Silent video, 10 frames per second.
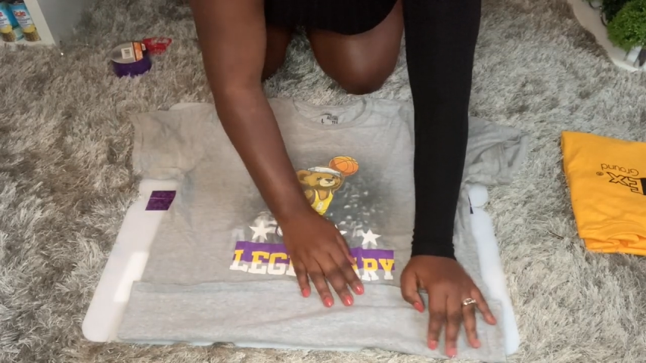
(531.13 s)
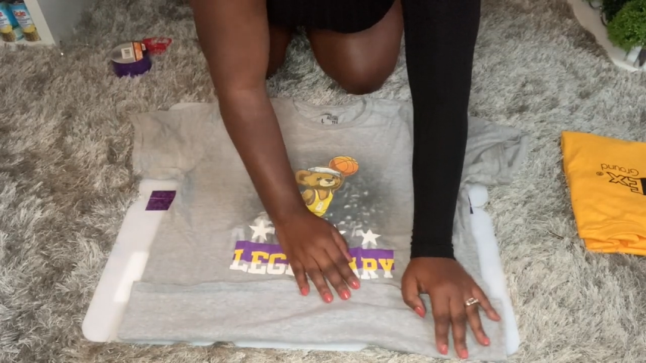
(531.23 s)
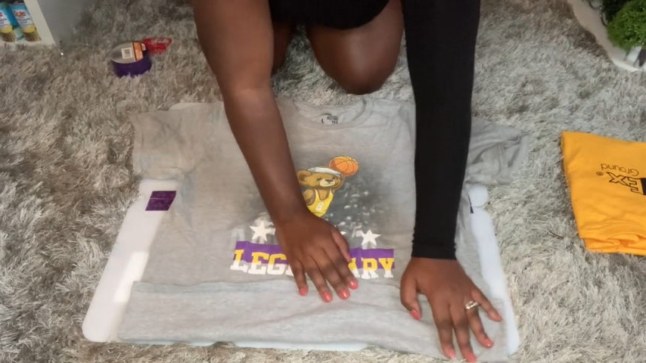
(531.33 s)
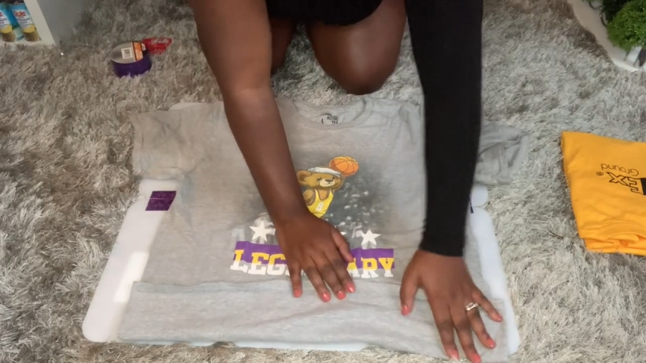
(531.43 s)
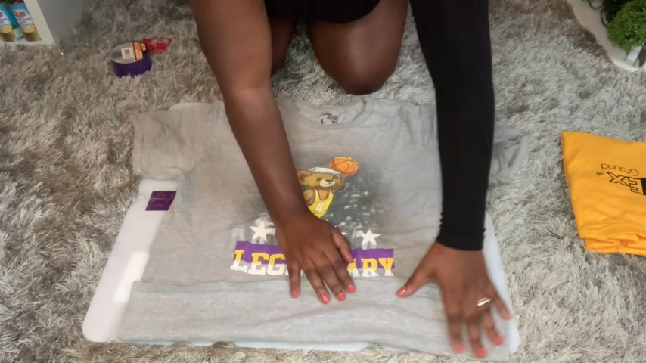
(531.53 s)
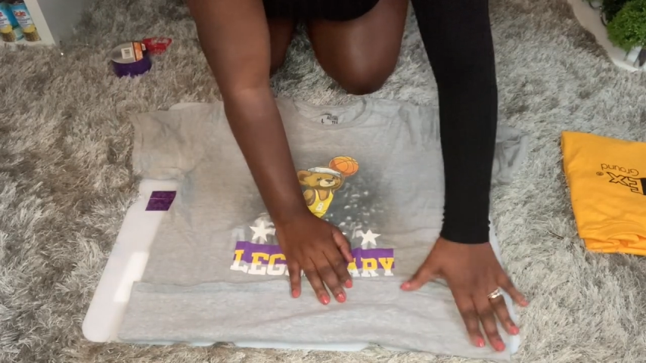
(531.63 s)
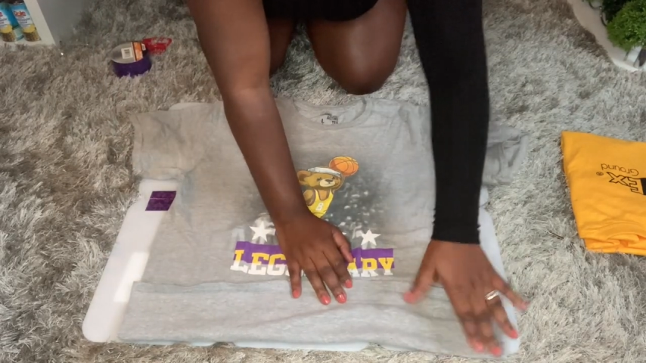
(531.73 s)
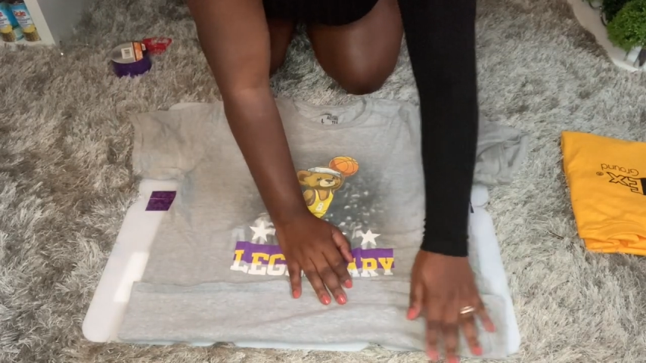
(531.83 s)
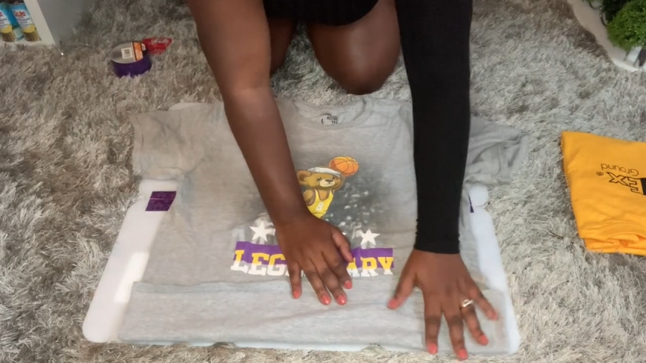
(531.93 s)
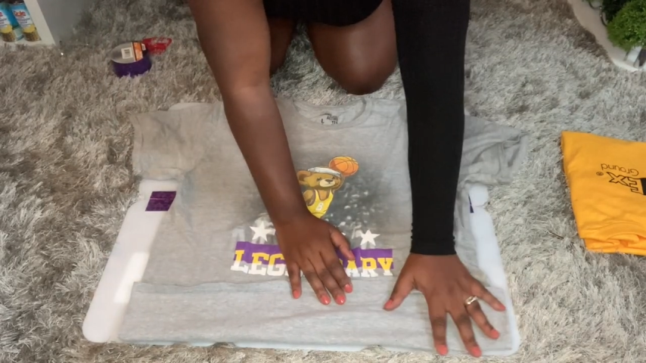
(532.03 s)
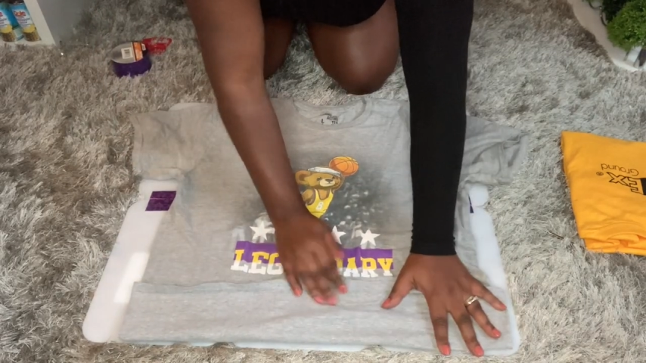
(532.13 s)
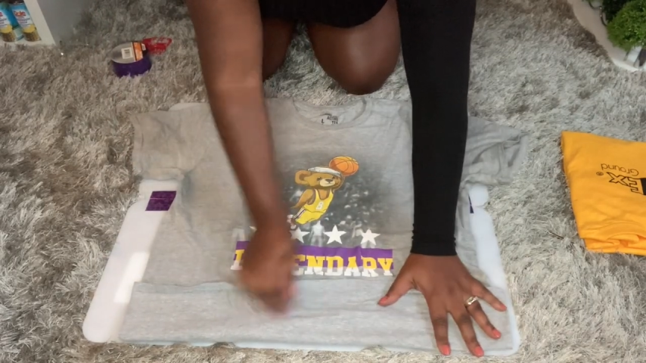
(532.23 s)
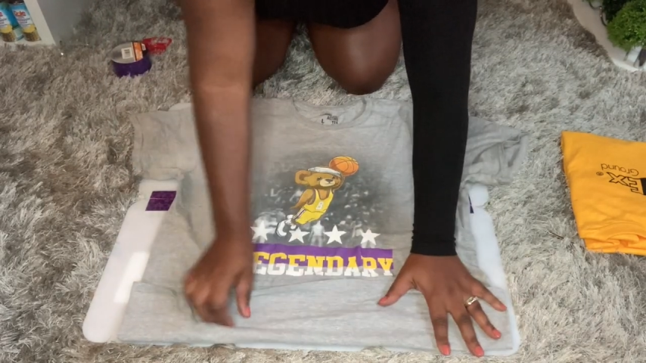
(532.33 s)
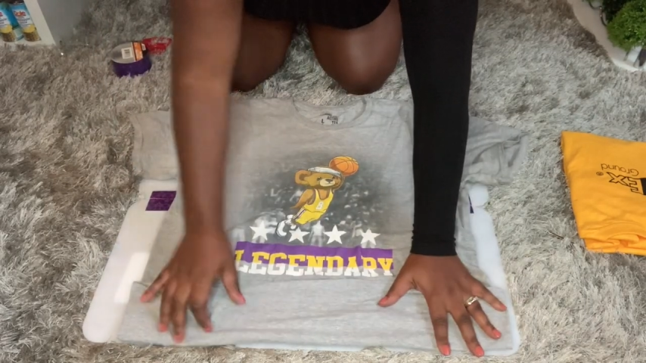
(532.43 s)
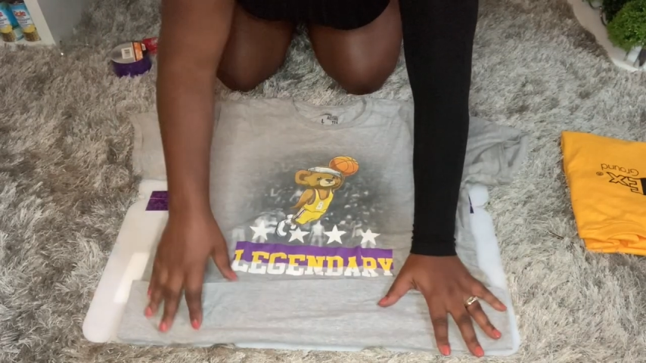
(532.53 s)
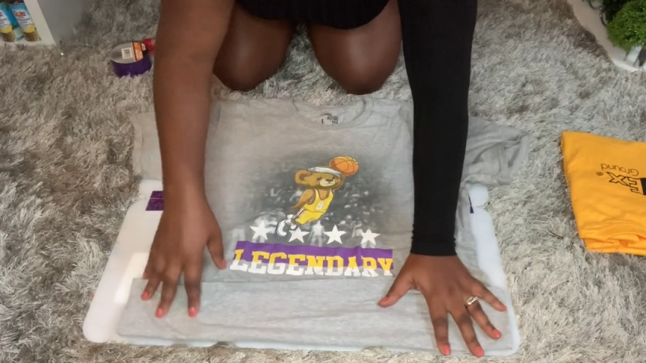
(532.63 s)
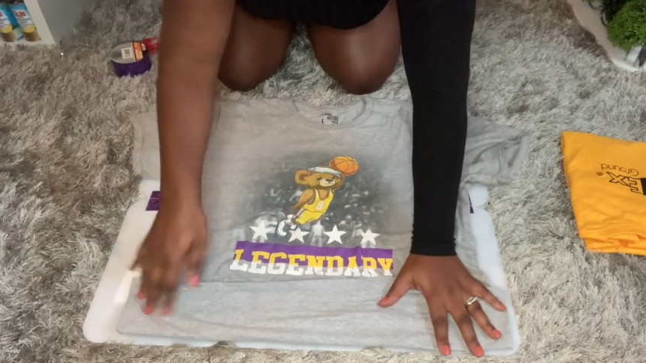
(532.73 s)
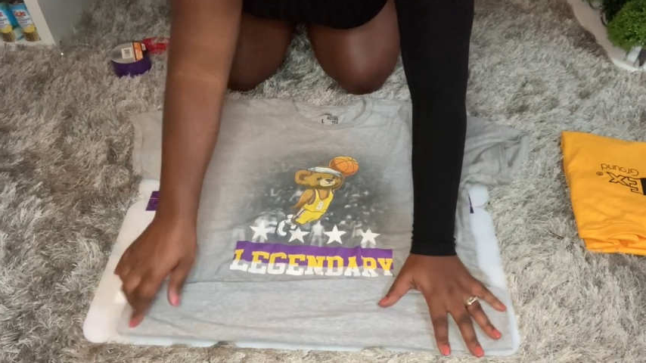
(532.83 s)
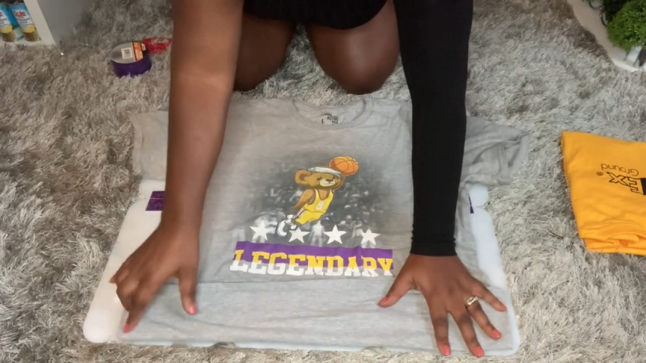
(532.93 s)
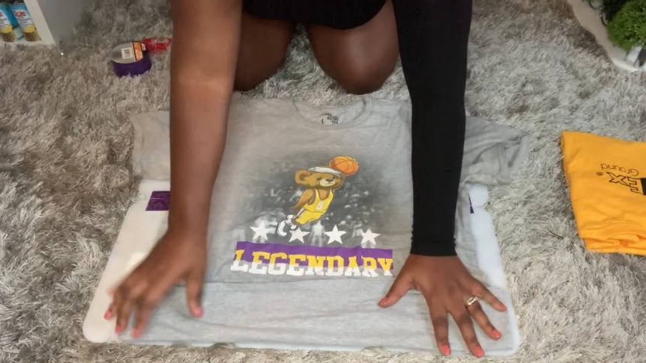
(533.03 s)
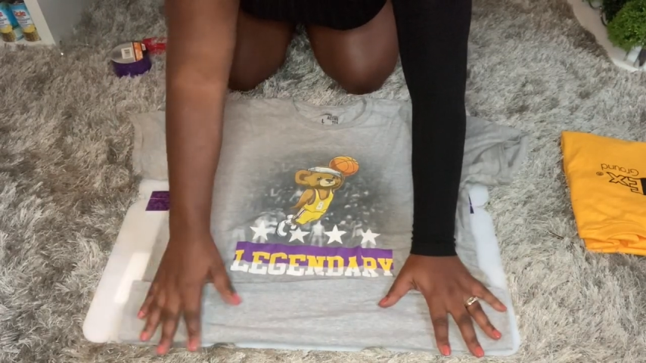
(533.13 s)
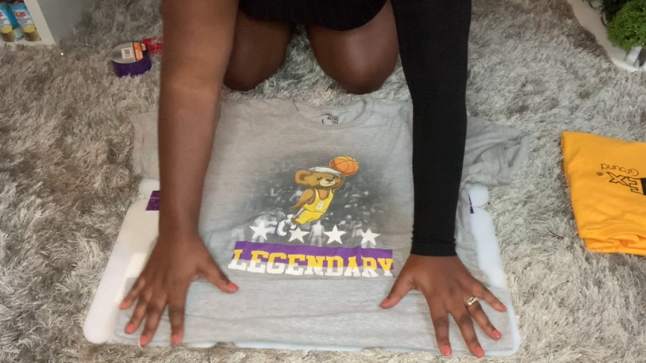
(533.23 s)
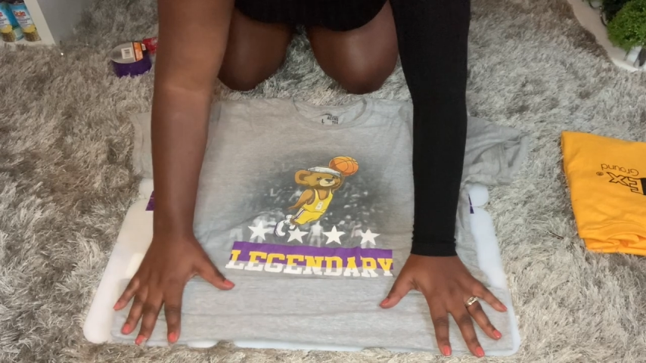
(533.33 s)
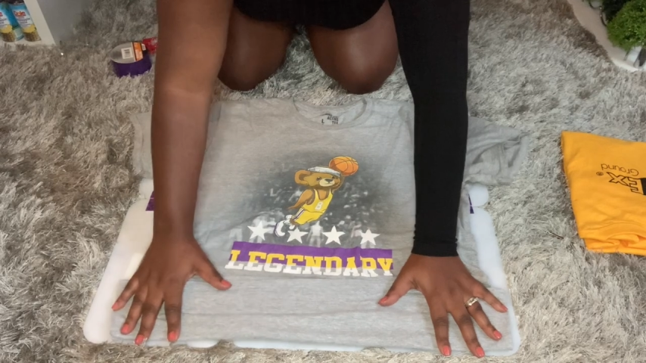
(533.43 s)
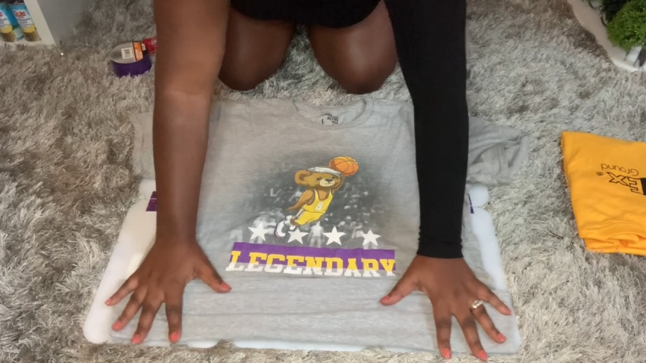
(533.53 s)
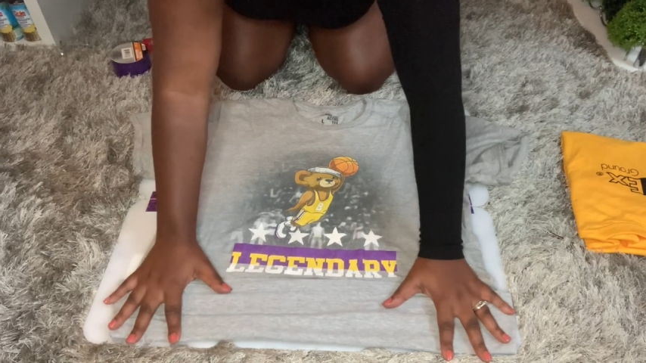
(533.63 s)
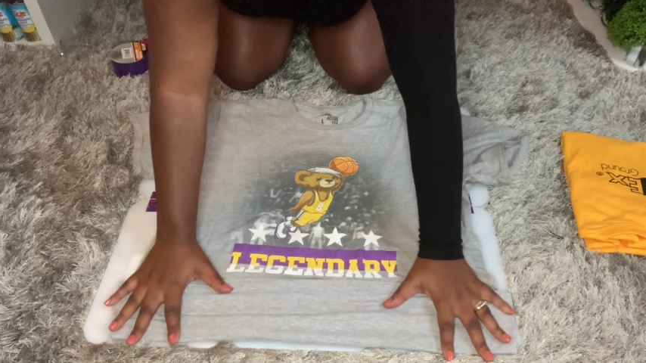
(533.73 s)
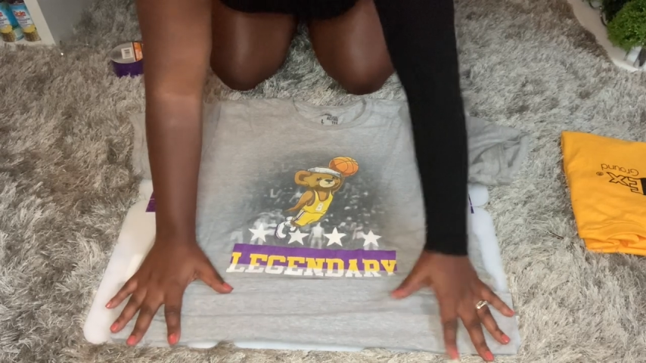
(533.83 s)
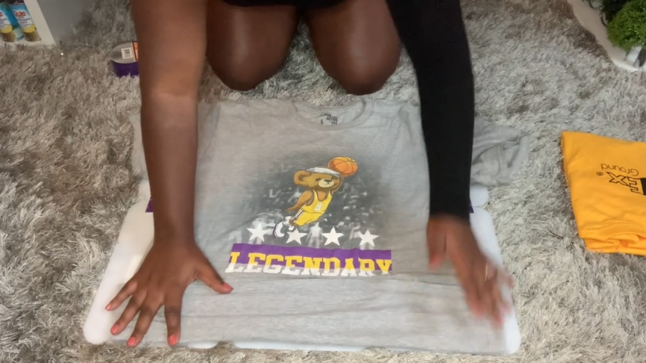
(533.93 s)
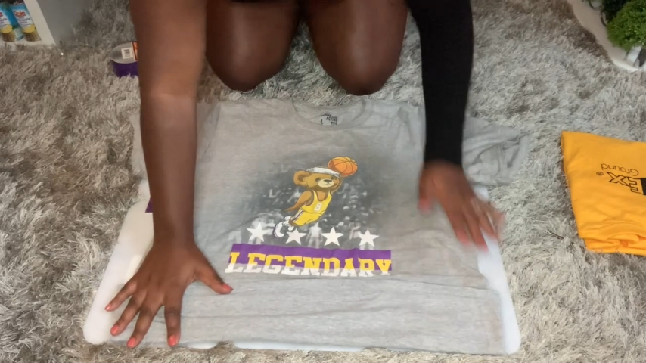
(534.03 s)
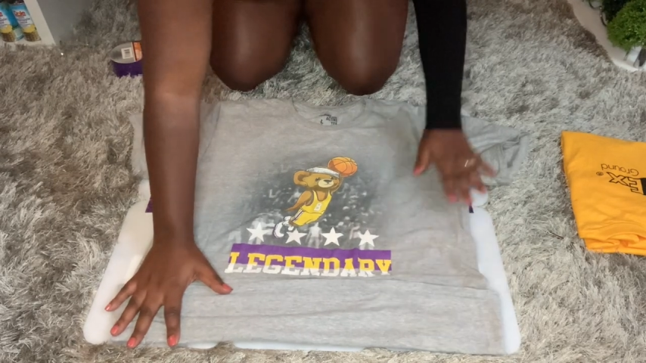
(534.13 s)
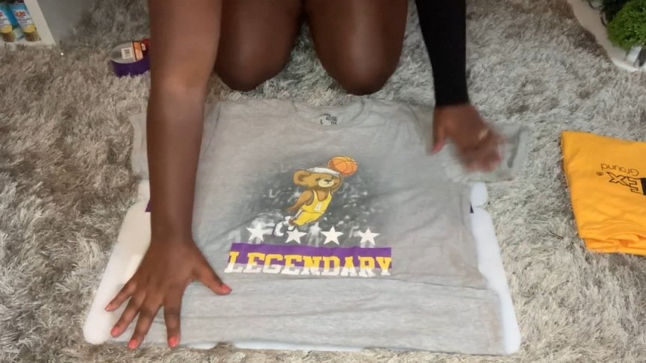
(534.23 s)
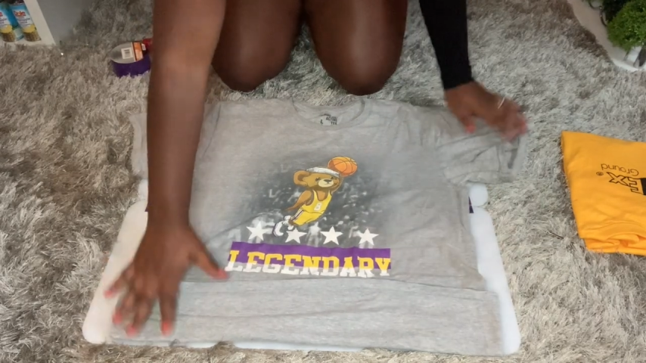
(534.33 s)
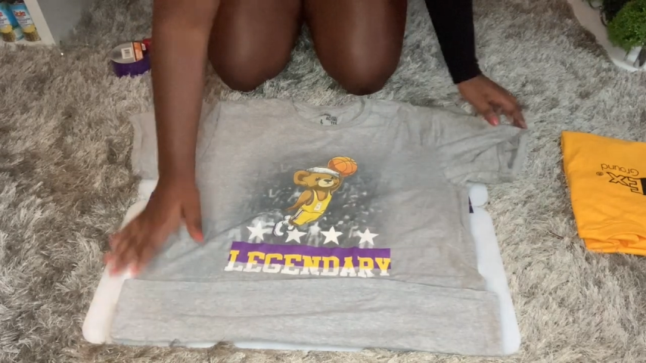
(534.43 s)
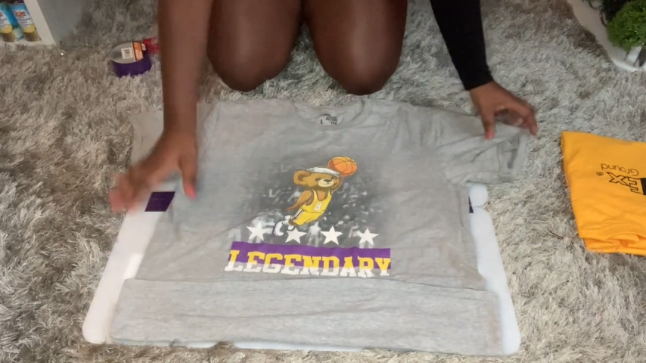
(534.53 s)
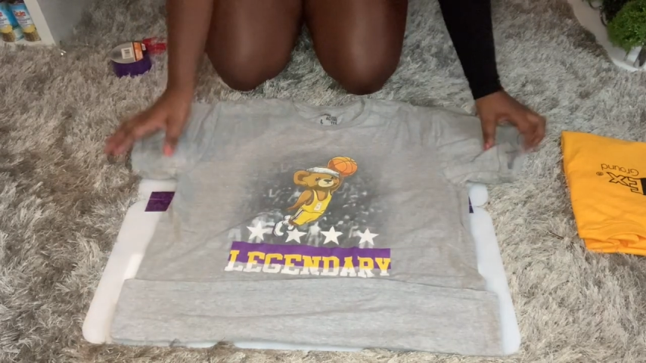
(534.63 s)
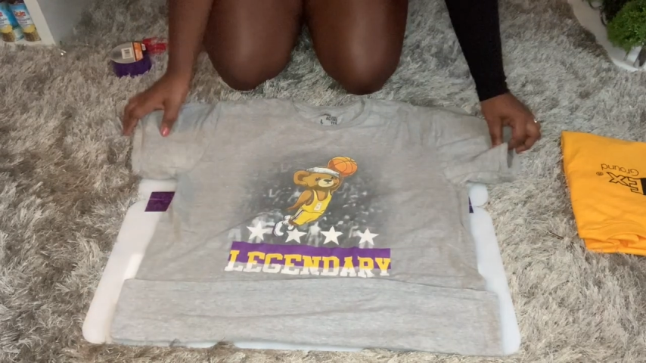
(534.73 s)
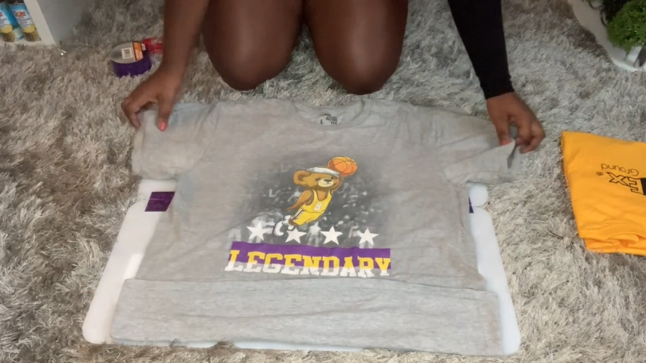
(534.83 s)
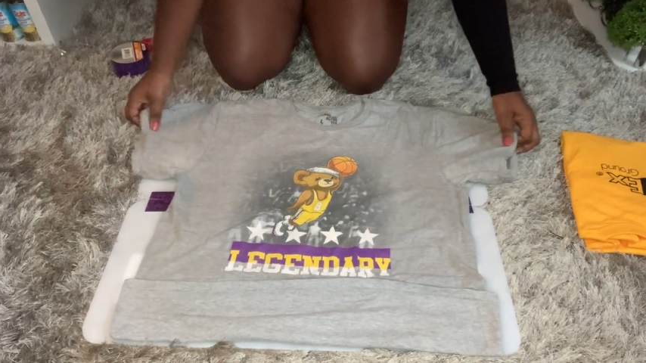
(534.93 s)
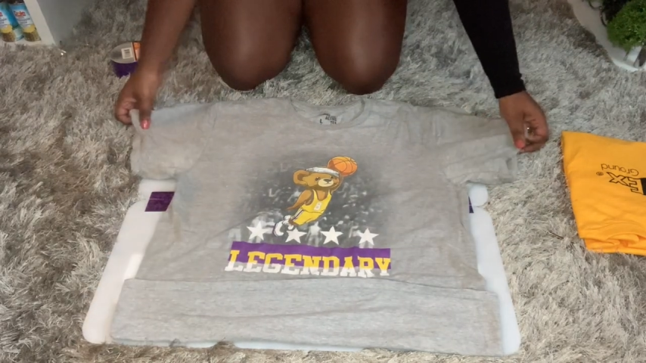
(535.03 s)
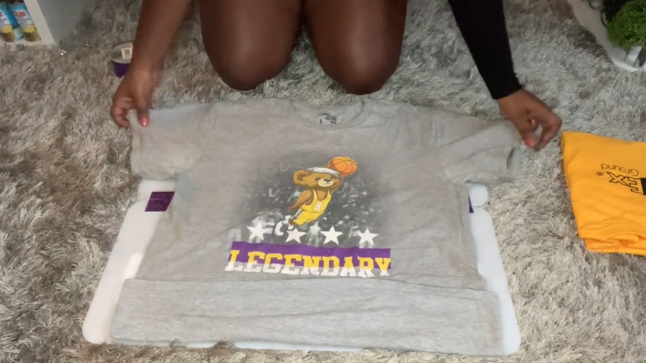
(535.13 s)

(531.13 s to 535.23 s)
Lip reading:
No face is visible, so there are no lips to read.